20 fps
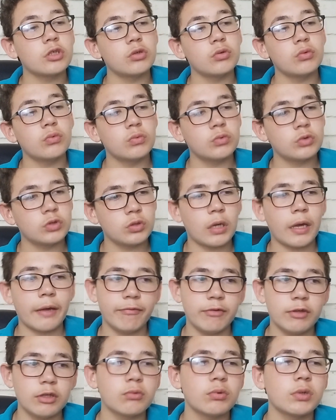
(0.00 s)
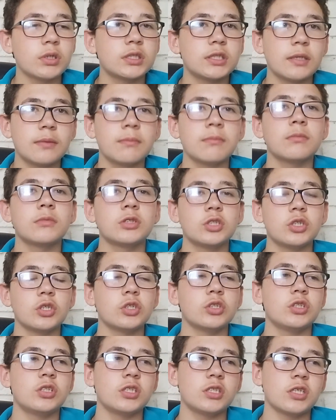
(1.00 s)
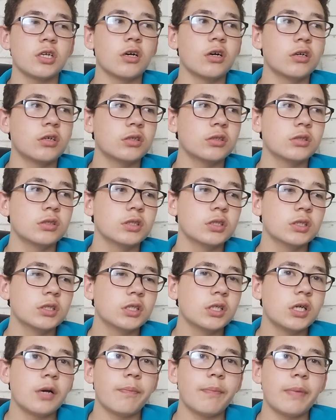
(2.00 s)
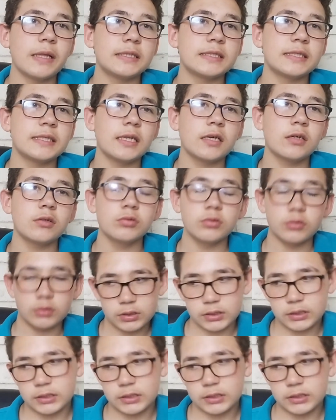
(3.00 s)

so I think West Ham chances are better now.